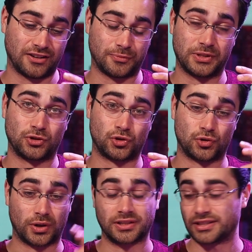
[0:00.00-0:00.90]
of been
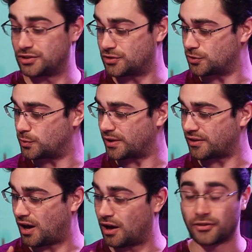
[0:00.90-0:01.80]
struggling to do
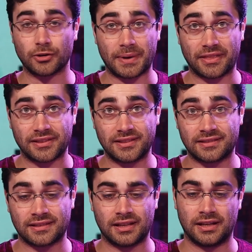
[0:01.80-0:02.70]
with other
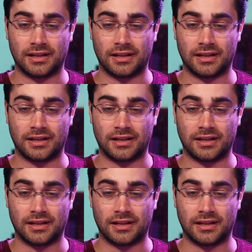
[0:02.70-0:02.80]
methods